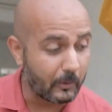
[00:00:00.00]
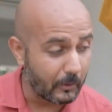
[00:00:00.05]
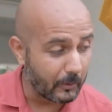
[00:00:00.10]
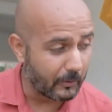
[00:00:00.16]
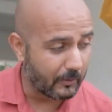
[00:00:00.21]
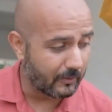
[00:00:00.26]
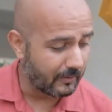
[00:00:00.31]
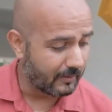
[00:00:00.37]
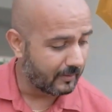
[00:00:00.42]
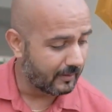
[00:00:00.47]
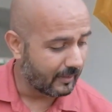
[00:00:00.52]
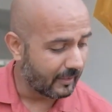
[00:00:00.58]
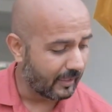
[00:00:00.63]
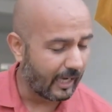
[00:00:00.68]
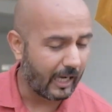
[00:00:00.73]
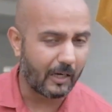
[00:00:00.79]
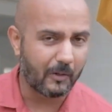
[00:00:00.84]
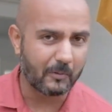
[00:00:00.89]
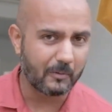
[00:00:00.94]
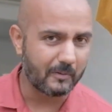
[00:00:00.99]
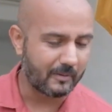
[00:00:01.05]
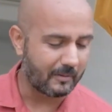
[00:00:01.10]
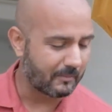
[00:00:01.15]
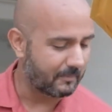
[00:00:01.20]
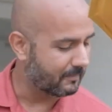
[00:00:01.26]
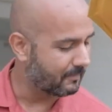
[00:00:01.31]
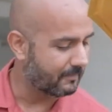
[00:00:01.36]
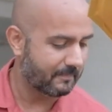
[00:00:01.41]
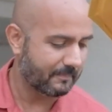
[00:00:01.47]
good. How
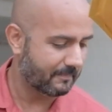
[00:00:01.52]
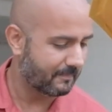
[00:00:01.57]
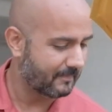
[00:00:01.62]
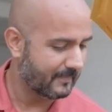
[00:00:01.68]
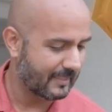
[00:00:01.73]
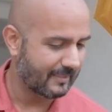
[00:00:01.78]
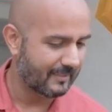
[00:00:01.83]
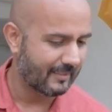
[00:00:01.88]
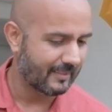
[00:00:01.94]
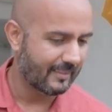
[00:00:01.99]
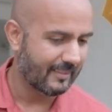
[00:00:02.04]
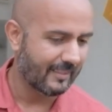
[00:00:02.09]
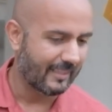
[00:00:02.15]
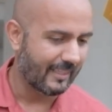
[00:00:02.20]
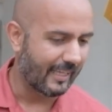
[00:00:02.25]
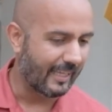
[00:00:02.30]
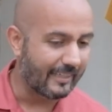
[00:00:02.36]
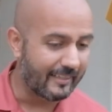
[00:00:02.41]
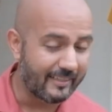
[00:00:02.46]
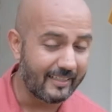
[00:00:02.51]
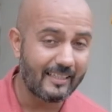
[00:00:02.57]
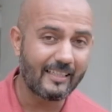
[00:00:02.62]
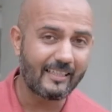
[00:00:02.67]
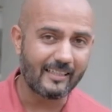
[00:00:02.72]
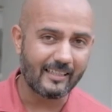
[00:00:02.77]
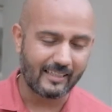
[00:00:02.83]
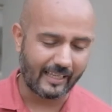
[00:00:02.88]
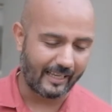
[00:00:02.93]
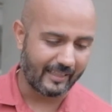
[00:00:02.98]
I
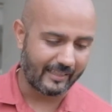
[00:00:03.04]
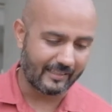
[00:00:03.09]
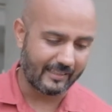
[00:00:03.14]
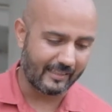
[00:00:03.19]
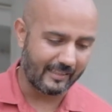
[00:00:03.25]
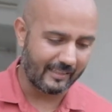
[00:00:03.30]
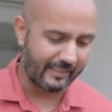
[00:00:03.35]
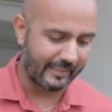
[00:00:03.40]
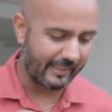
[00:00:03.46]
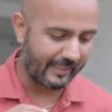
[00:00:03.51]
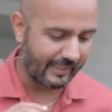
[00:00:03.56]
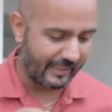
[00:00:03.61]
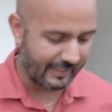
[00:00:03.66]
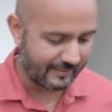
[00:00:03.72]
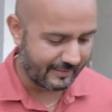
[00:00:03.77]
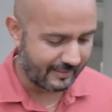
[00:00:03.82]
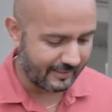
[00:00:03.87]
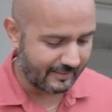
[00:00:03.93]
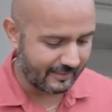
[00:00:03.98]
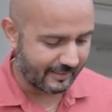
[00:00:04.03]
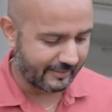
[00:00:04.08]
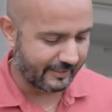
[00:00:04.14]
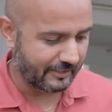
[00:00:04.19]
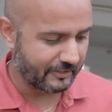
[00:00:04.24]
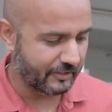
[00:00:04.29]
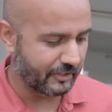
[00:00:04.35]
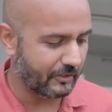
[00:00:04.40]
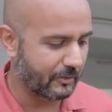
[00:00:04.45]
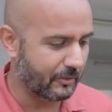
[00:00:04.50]
really like the Lexus
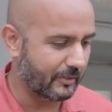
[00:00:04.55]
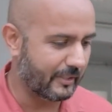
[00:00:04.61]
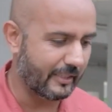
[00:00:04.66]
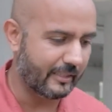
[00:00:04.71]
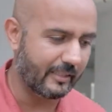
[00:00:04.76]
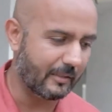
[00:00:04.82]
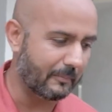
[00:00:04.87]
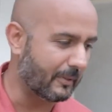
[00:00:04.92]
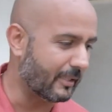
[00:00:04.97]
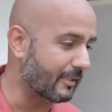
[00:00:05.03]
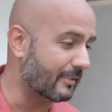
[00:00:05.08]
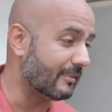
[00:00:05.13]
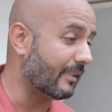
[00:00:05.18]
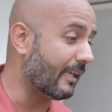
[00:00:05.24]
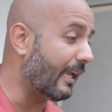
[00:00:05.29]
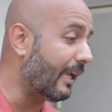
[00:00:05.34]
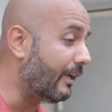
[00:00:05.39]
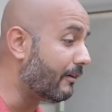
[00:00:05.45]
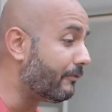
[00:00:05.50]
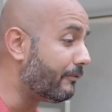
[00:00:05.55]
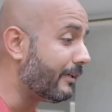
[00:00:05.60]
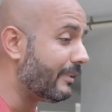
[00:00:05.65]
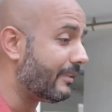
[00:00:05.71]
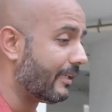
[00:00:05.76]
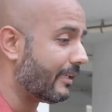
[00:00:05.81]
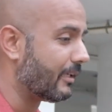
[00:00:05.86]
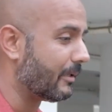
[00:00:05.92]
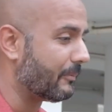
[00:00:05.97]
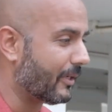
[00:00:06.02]
attention to detail, because
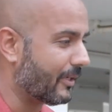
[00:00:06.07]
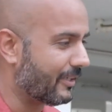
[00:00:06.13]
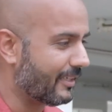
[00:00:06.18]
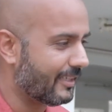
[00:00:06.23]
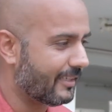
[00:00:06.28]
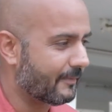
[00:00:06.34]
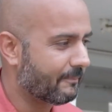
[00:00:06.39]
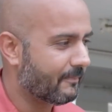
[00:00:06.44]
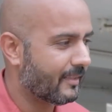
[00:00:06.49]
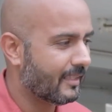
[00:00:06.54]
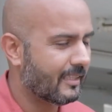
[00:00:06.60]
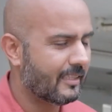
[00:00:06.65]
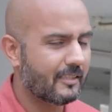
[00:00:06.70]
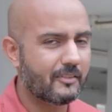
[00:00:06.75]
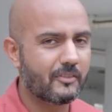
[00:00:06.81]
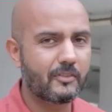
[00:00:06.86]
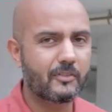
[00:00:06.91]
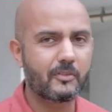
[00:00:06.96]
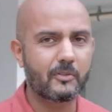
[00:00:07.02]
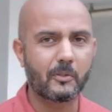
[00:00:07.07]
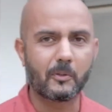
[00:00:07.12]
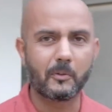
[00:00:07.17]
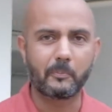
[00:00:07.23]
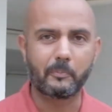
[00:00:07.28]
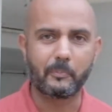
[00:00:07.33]
everything about it is so